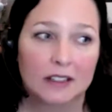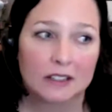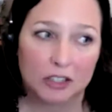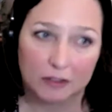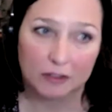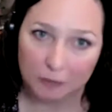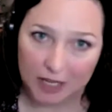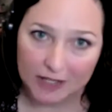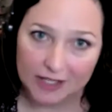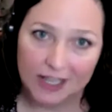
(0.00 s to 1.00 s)
to shift
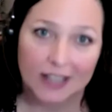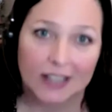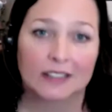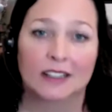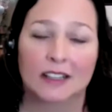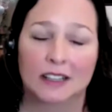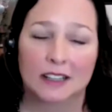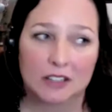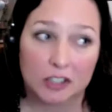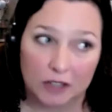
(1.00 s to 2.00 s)
mindset,
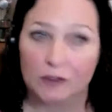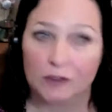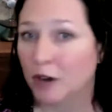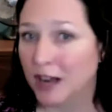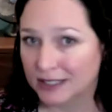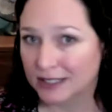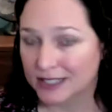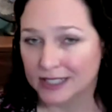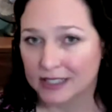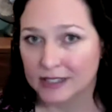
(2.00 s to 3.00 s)
to shift
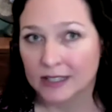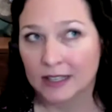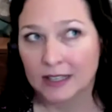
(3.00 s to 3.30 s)
practices.